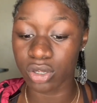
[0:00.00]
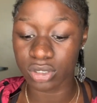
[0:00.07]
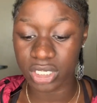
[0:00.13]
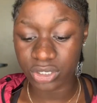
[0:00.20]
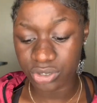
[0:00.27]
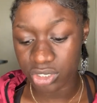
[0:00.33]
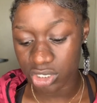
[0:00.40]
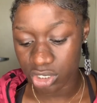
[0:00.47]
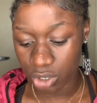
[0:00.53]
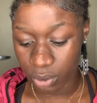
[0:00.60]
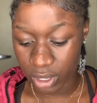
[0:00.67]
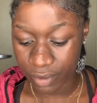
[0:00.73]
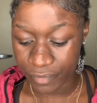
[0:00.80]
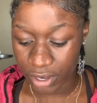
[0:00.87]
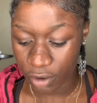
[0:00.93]
This is just a
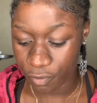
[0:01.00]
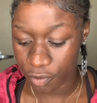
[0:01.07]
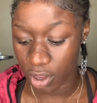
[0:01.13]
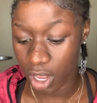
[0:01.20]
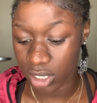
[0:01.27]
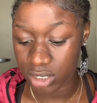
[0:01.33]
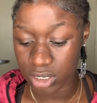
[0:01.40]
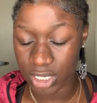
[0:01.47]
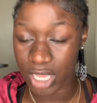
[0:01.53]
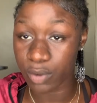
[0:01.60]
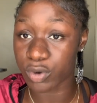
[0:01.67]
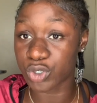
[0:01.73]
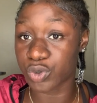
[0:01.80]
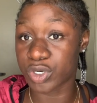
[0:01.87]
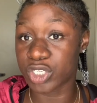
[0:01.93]
quick video for y'all to see
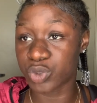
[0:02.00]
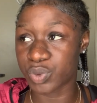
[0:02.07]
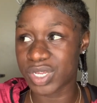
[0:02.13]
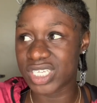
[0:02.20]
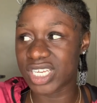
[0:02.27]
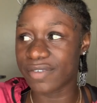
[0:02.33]
which one is which.